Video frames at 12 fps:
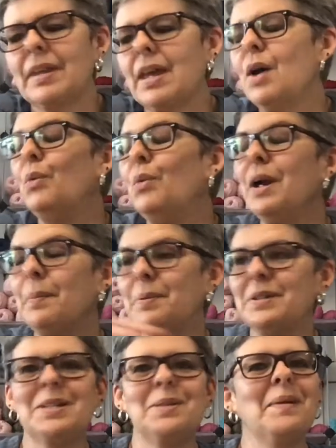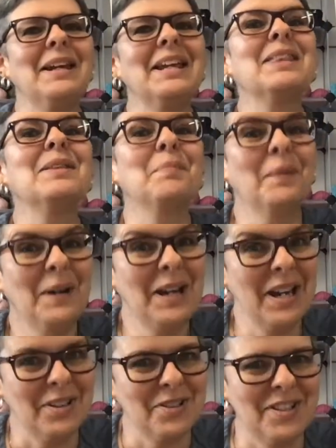we are participating in the
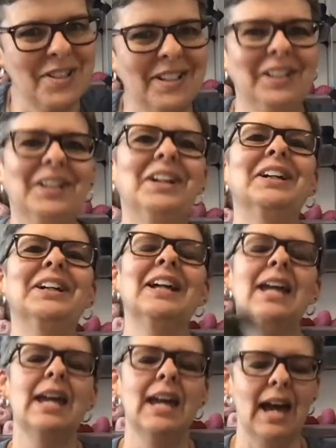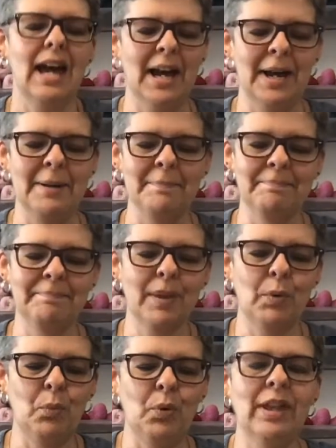brioche knit along
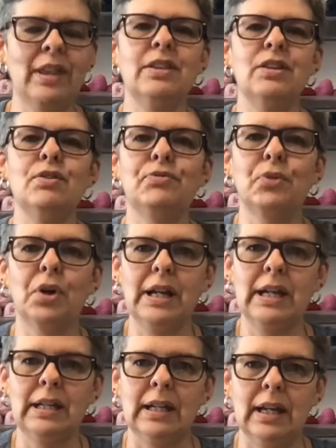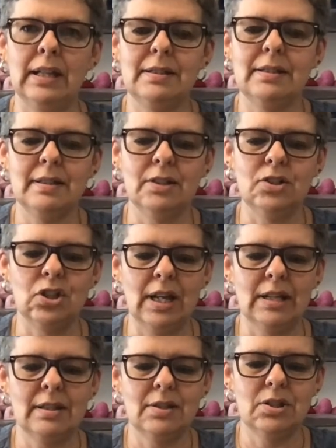with Euphoria Knits.
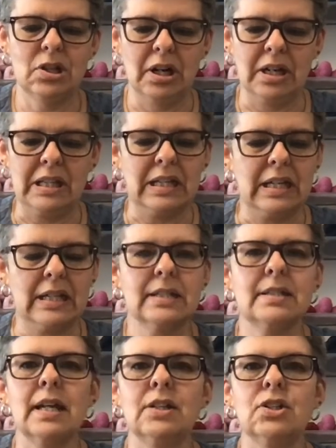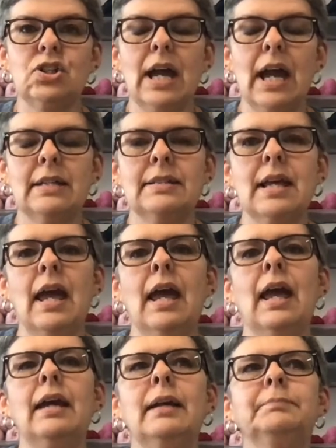Janessa started this, and she has
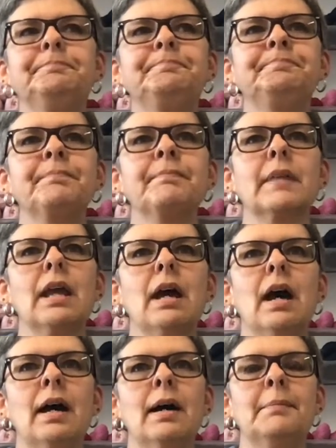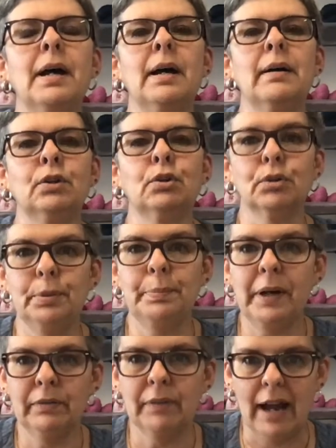a group
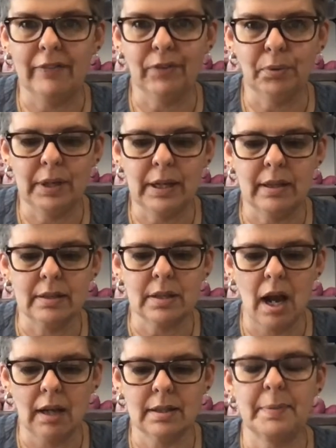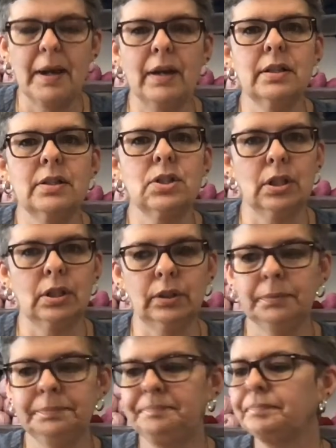on Ravelry that talks about it too.